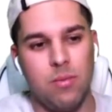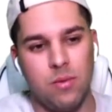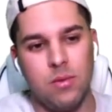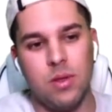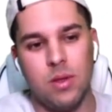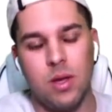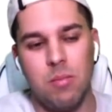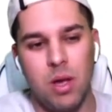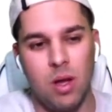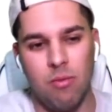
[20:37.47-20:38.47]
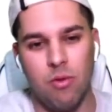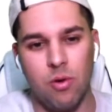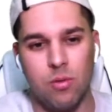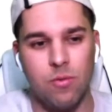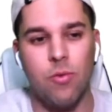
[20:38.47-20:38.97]
that can be helpful
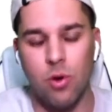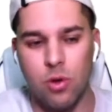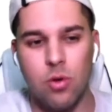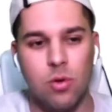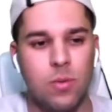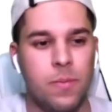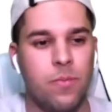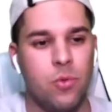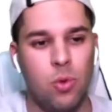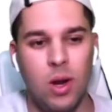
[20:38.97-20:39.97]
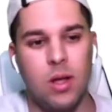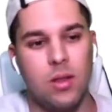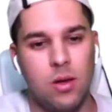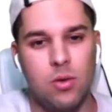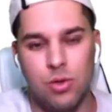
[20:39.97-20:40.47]
for you to land a
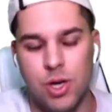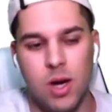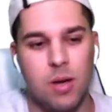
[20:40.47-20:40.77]
good job.